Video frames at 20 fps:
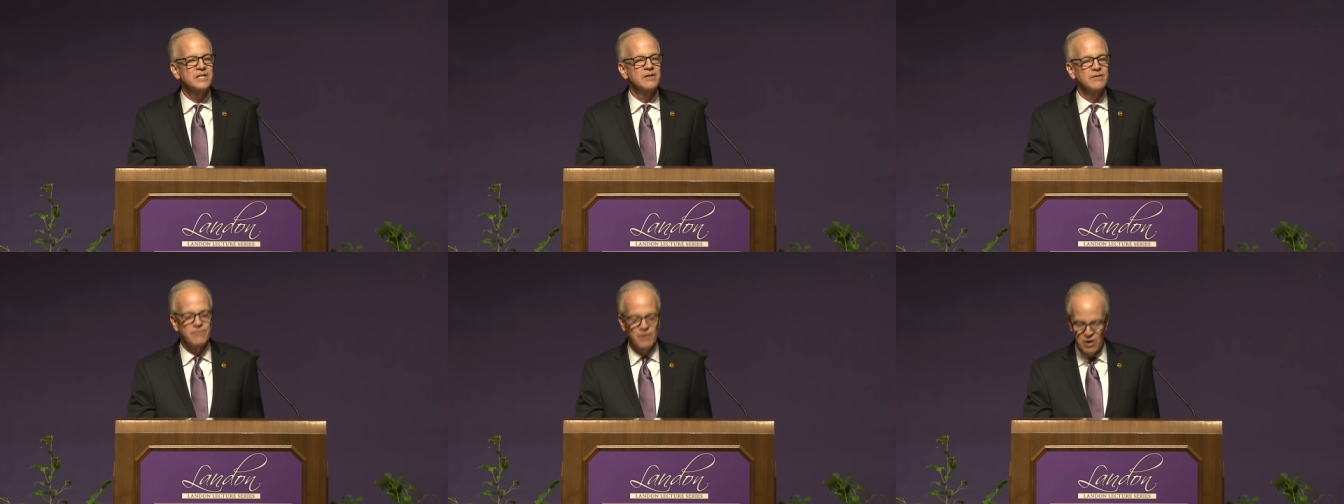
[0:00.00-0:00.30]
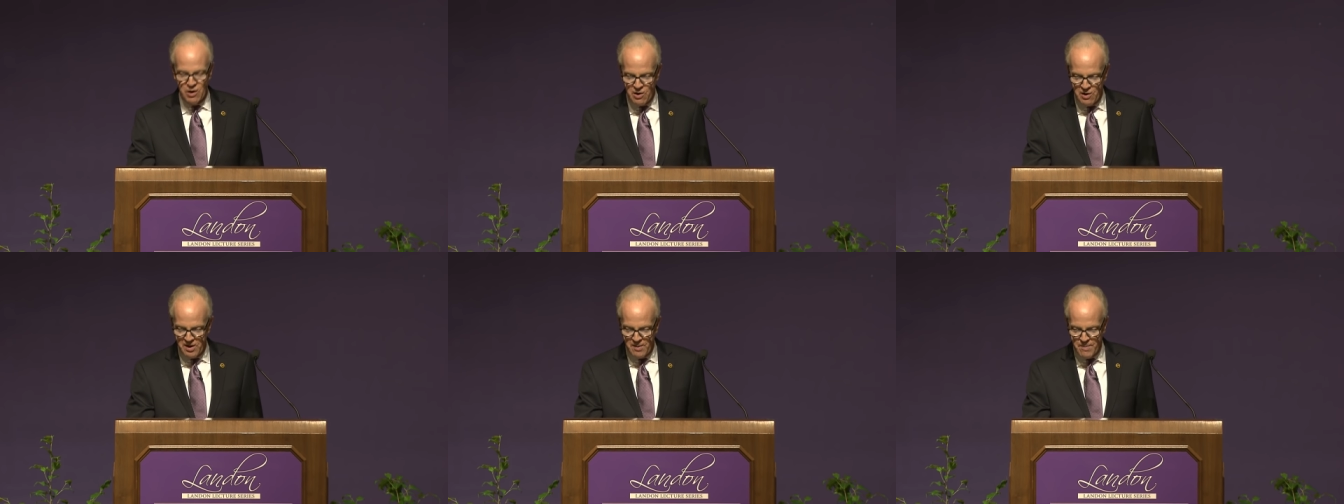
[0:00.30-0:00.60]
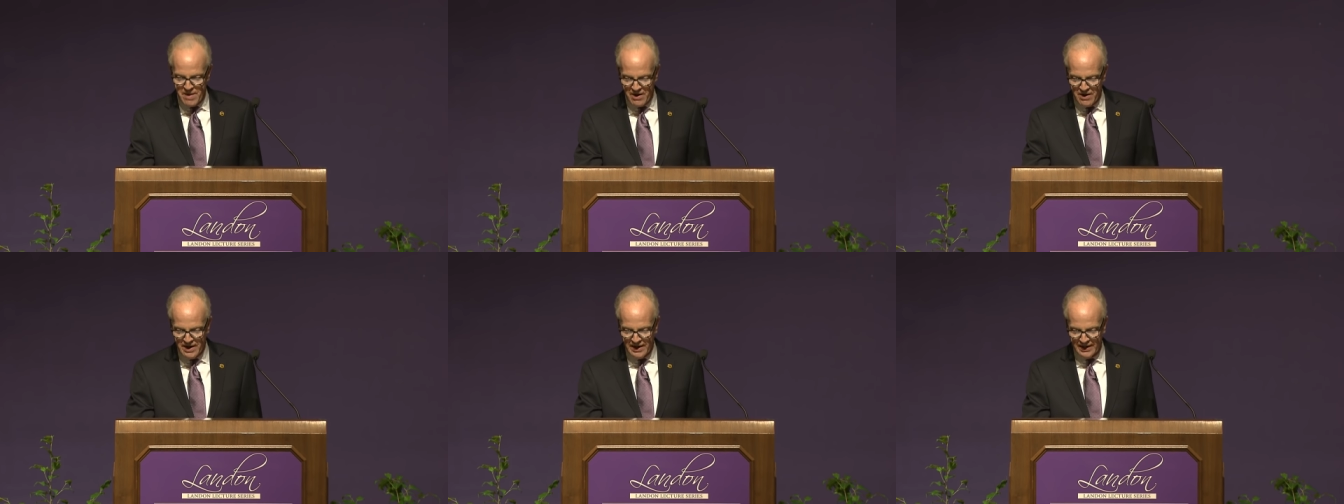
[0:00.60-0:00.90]
of all
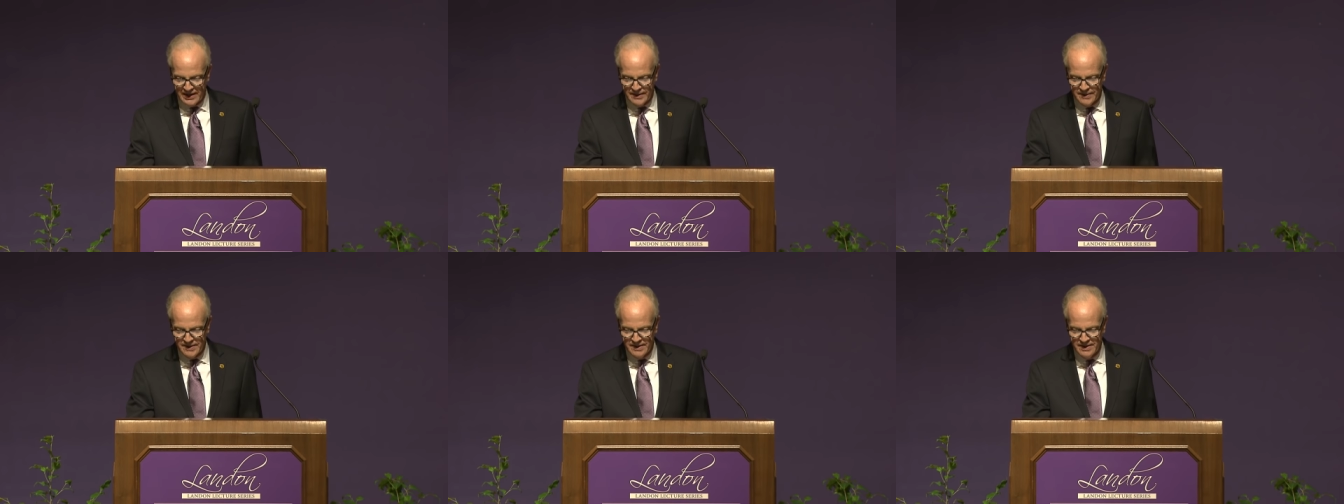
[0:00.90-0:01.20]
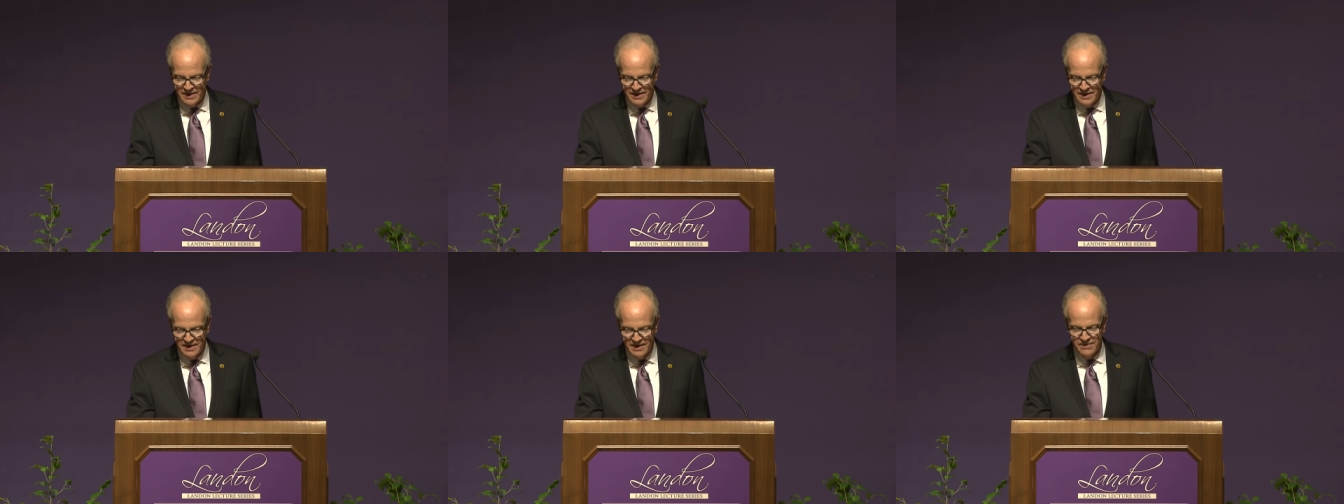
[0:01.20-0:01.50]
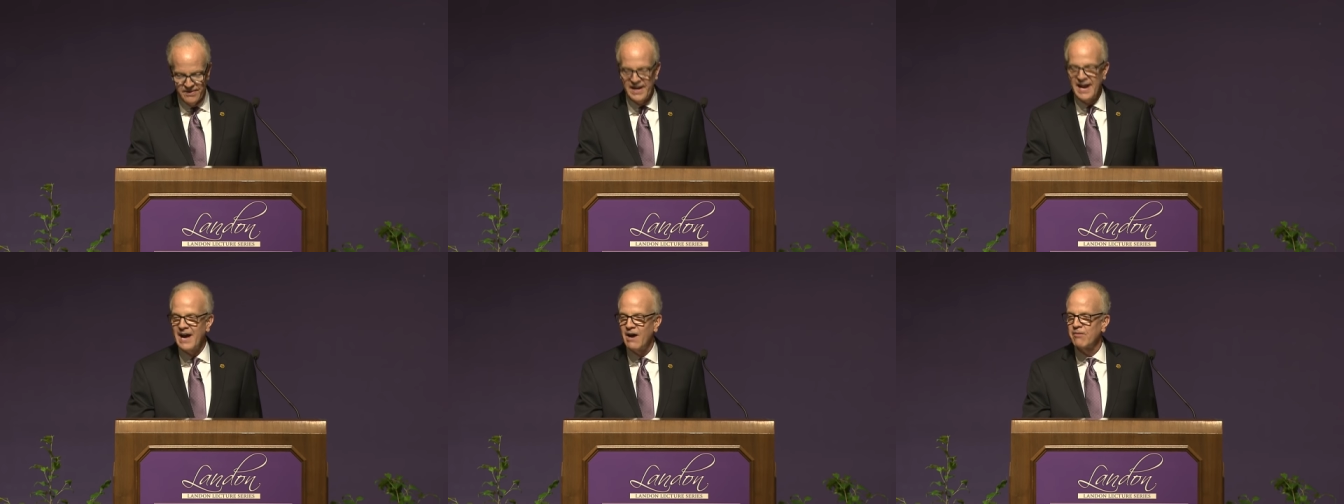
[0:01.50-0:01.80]
America
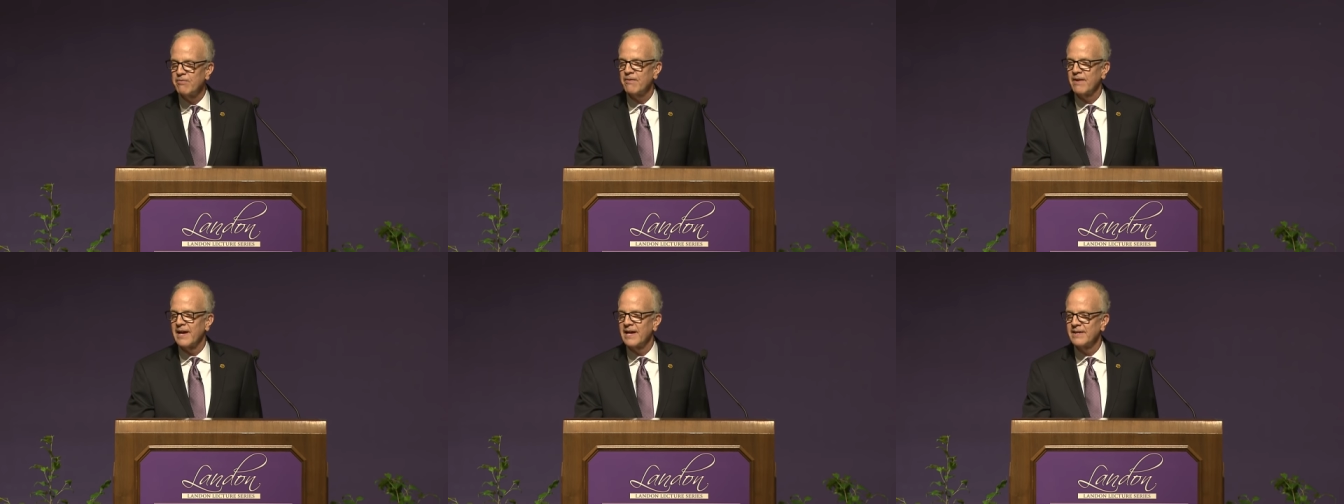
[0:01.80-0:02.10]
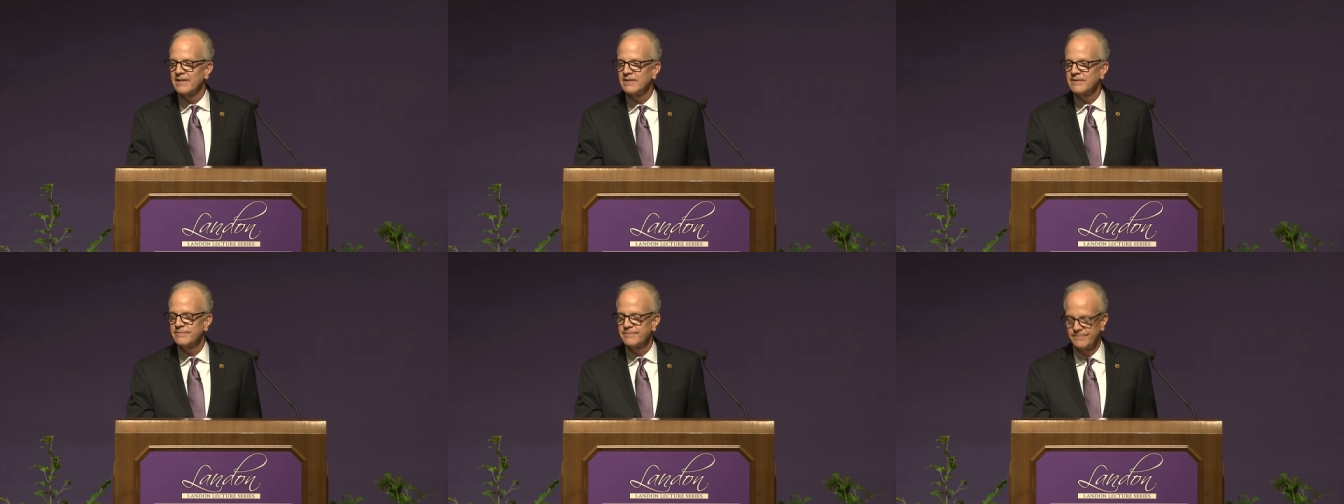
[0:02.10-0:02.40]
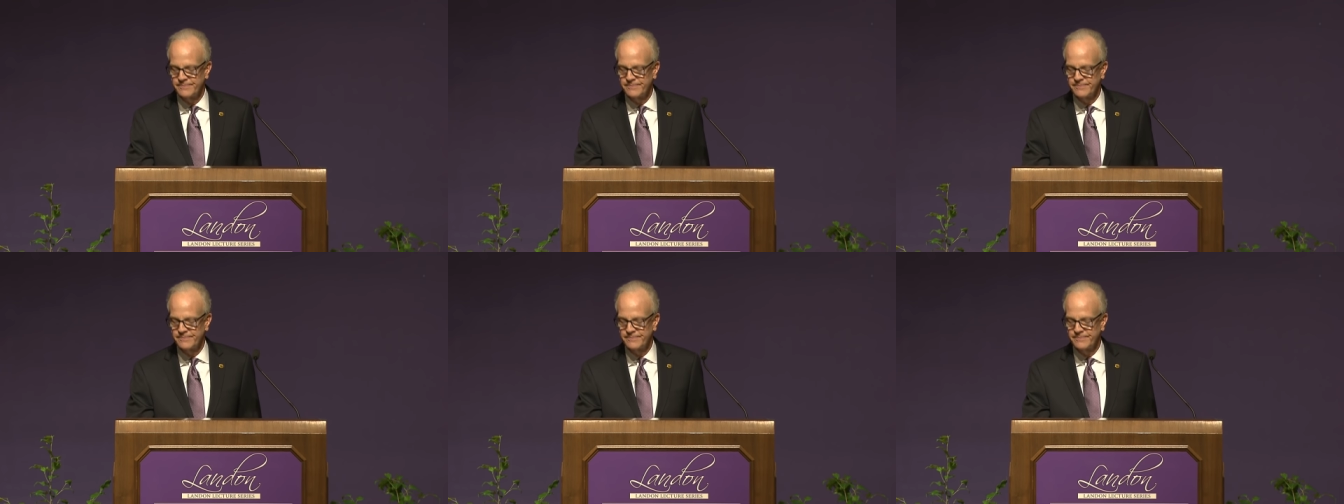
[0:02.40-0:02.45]
than Alf Landon.